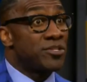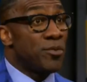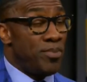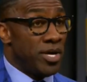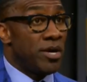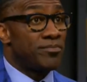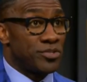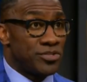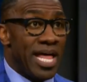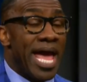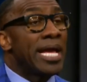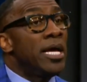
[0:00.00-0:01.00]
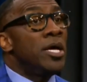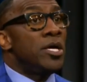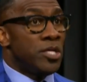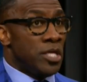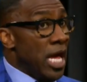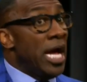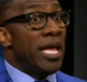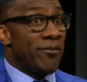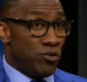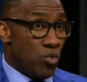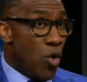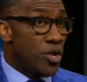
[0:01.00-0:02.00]
to pick up the slack. Yeah, if
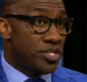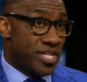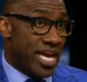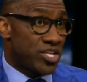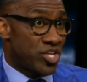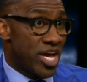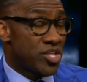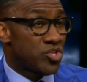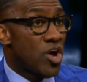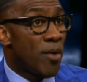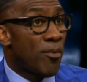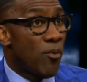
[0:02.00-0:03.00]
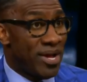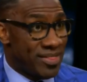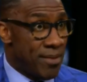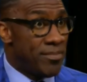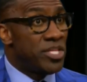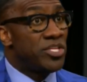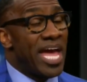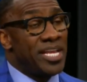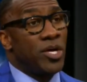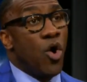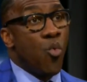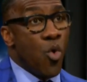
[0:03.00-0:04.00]
you want to take Shannon Sharp away, that means you had to
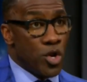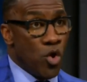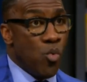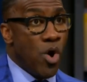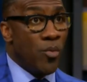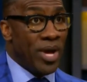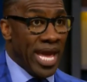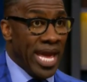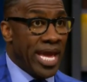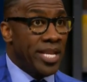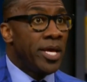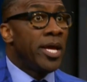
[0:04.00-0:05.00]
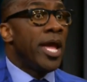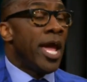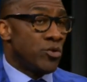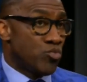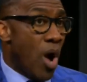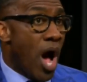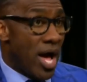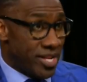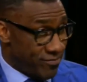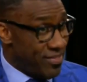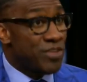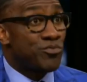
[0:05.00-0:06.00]
go one-on-one with Ed and Rod. If
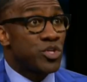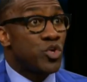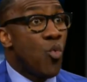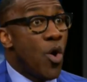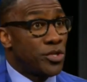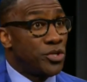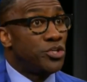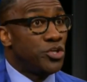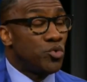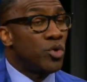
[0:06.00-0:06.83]
that's what you wanted to do,